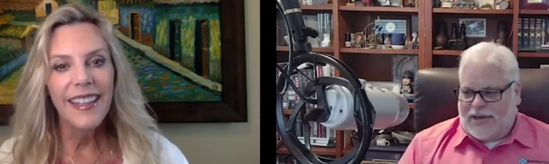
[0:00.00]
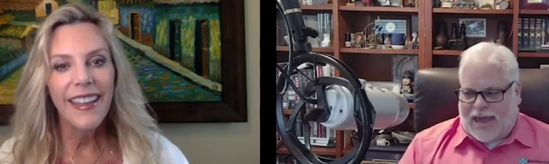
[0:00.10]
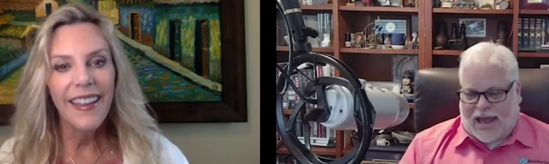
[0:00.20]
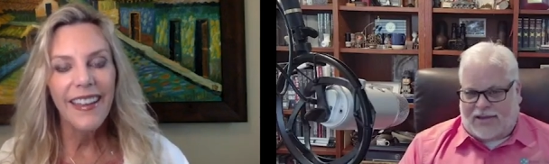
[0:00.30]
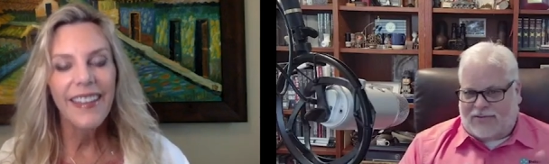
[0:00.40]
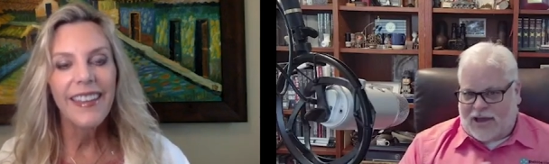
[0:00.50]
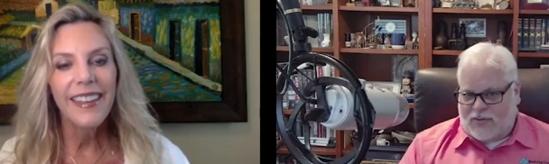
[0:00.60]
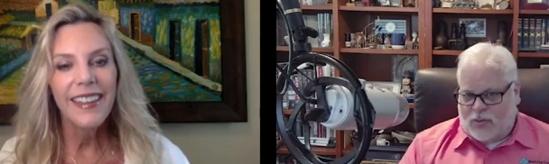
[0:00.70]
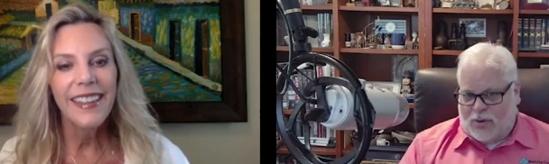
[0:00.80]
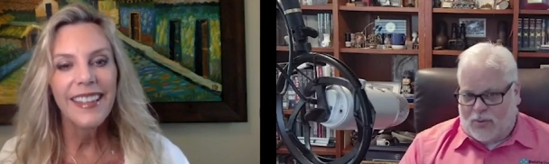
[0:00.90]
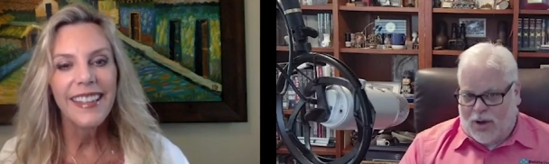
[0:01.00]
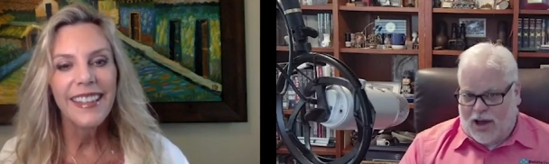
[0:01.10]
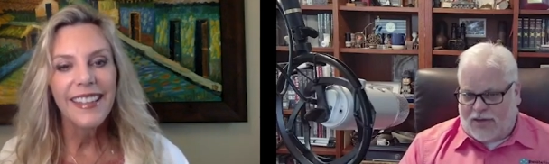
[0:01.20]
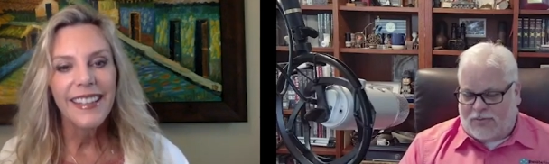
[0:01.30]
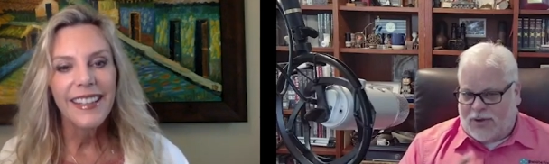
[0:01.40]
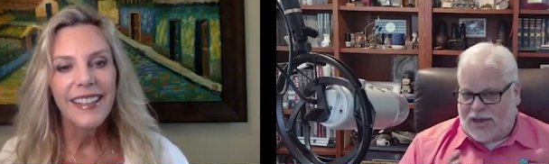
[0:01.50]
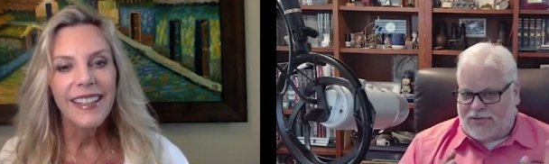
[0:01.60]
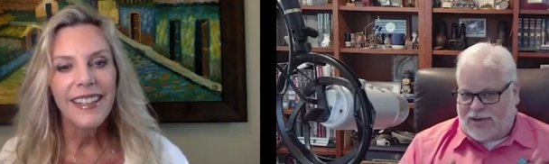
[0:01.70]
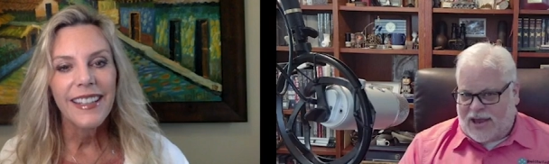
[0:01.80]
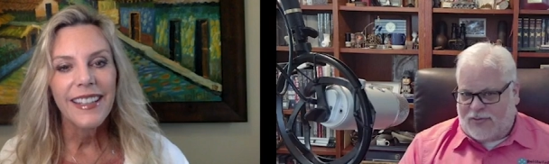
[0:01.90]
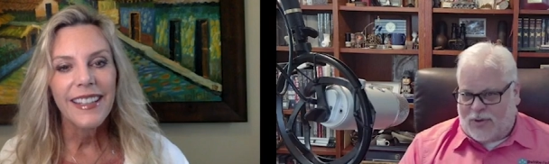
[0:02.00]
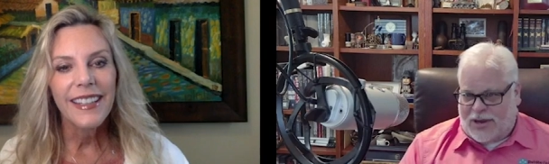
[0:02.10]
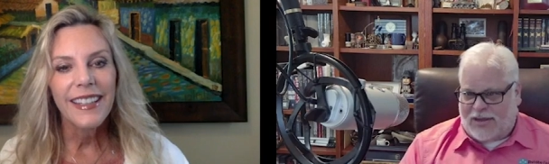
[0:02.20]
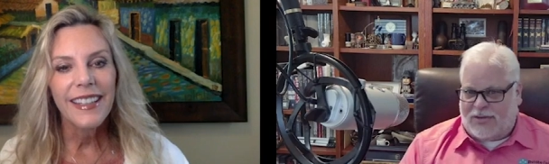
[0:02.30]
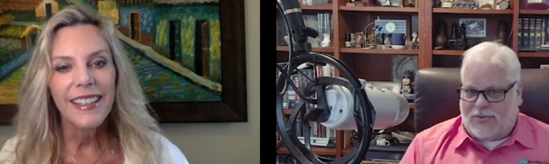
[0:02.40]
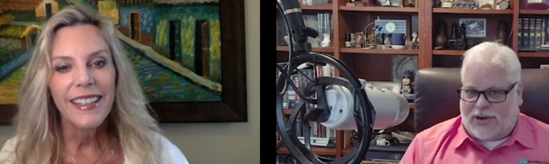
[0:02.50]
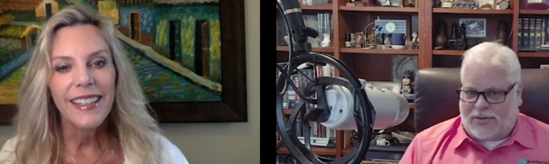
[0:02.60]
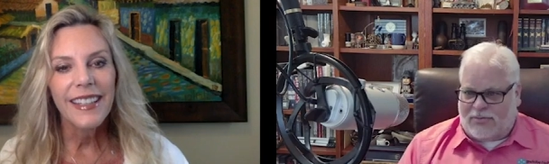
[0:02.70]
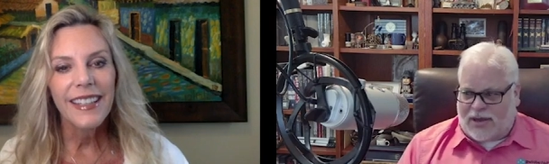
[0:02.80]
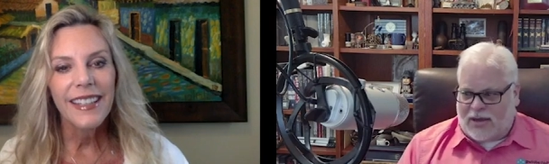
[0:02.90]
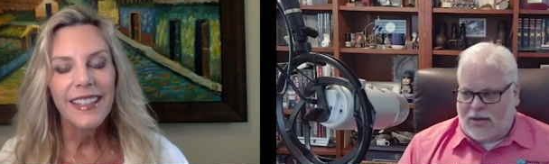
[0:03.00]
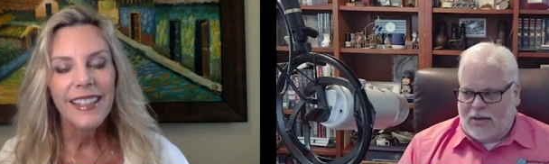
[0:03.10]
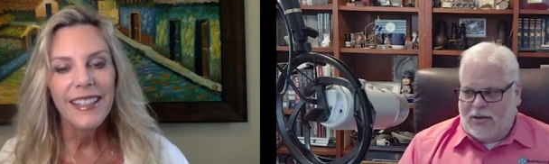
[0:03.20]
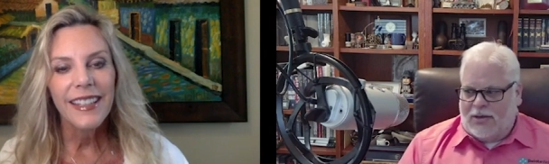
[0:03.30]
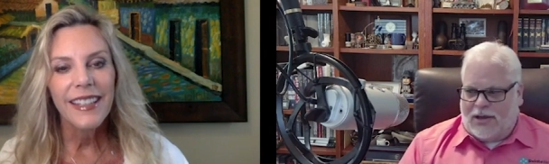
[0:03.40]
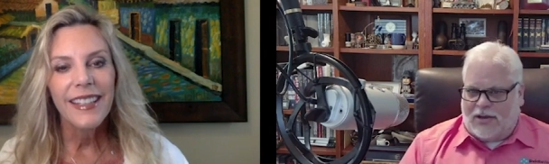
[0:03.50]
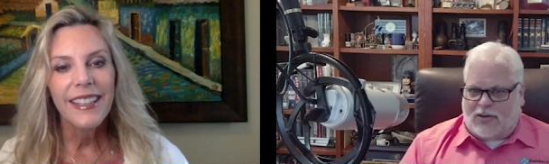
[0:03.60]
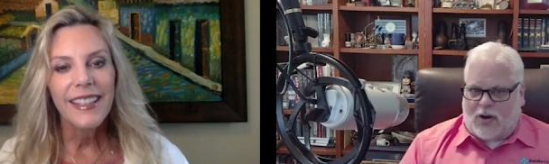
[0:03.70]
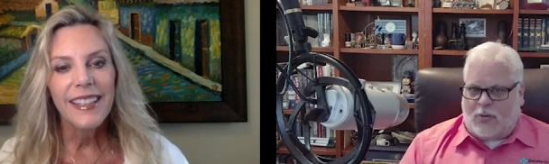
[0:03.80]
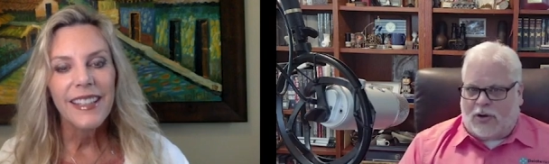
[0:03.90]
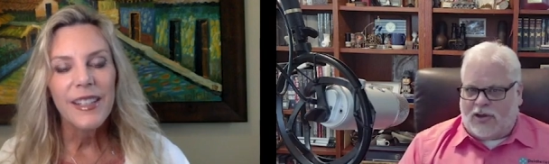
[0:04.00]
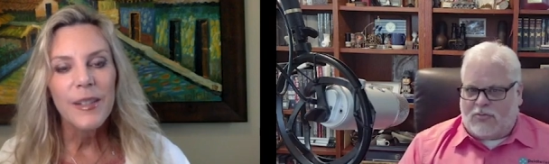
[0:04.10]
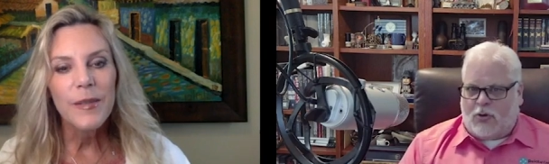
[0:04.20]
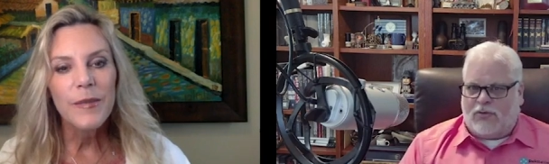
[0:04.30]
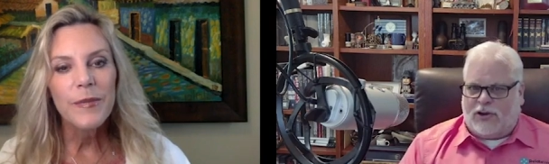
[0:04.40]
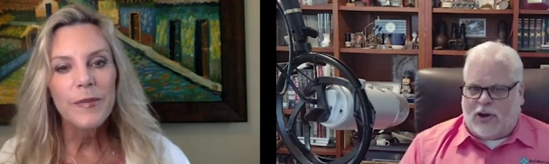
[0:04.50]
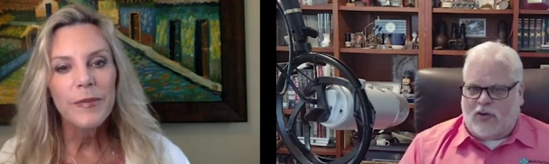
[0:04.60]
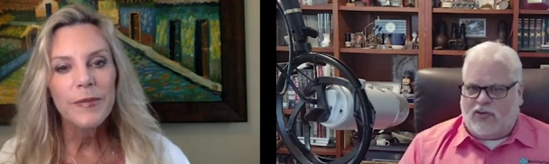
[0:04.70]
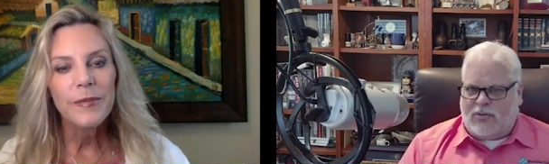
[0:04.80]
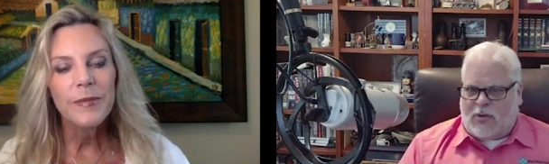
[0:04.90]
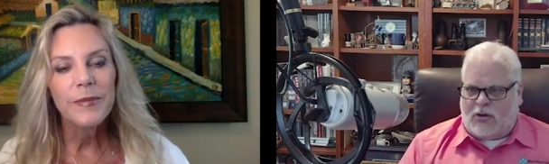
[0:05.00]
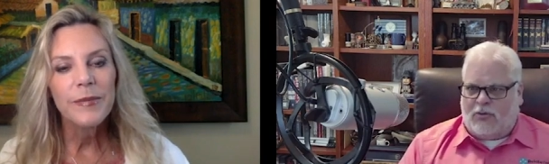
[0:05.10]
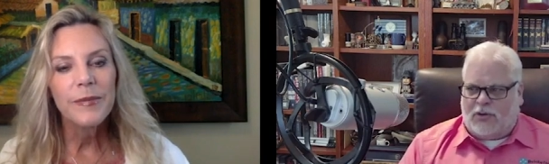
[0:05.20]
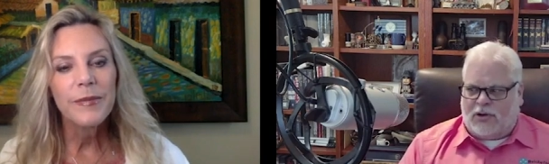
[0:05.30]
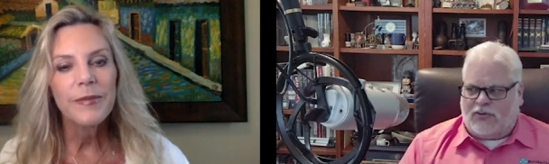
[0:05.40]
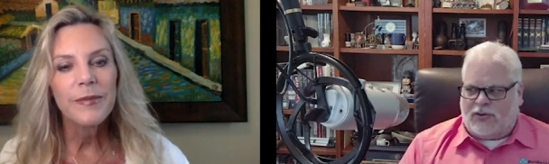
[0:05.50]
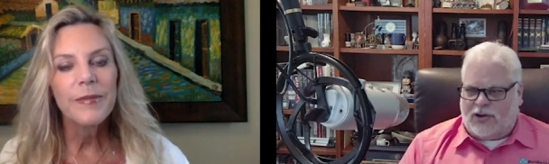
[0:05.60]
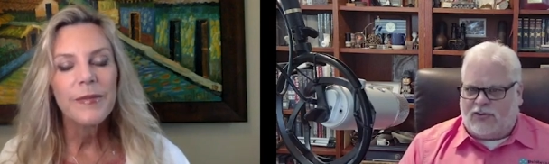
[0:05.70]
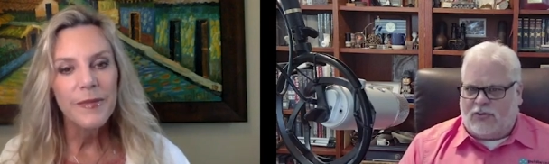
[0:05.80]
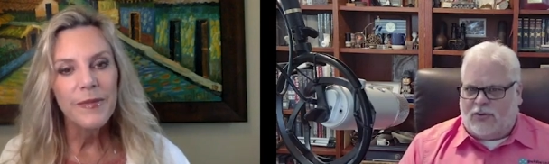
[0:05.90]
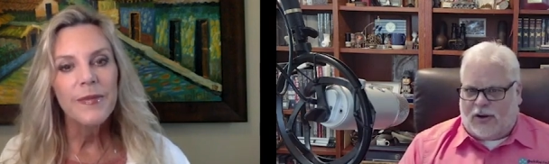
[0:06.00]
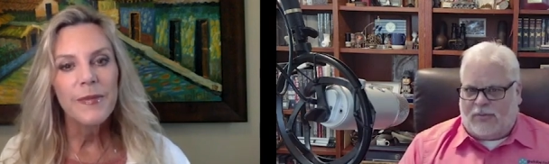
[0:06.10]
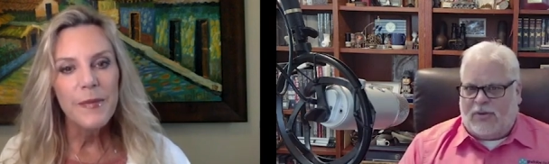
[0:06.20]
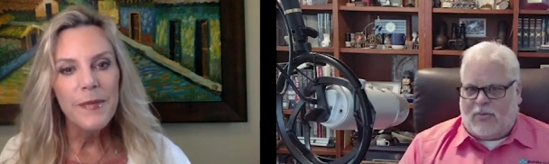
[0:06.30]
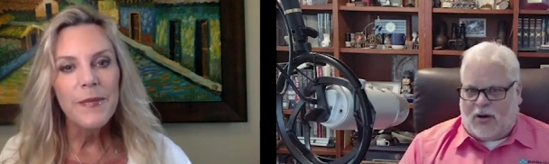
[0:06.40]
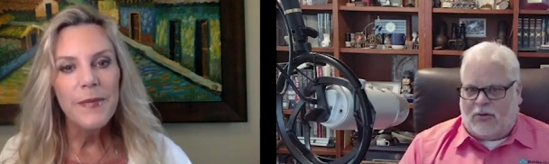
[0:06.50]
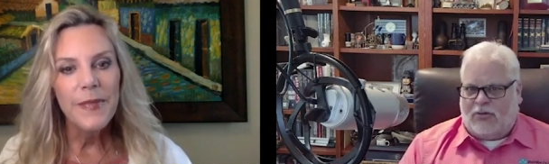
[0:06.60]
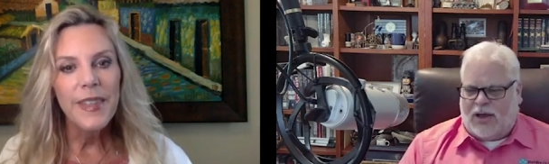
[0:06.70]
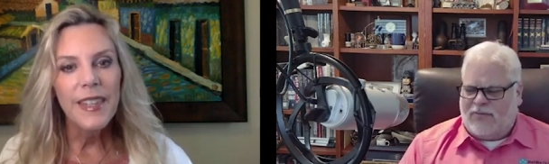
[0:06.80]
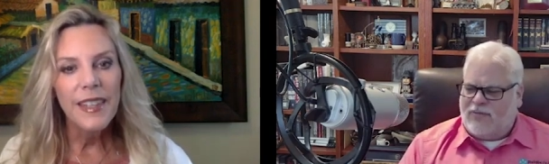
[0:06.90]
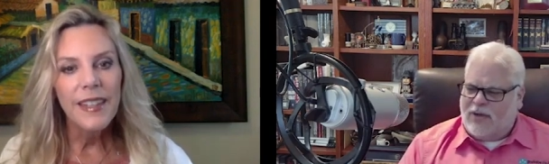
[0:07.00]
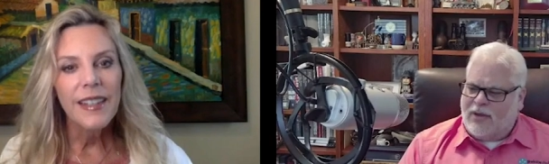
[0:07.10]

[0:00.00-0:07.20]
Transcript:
Speaker 1: Mm-hmm. Can't change what was, we can change what is and what can be. And so our work is more of a coaching model than a traditional therapy model. I've,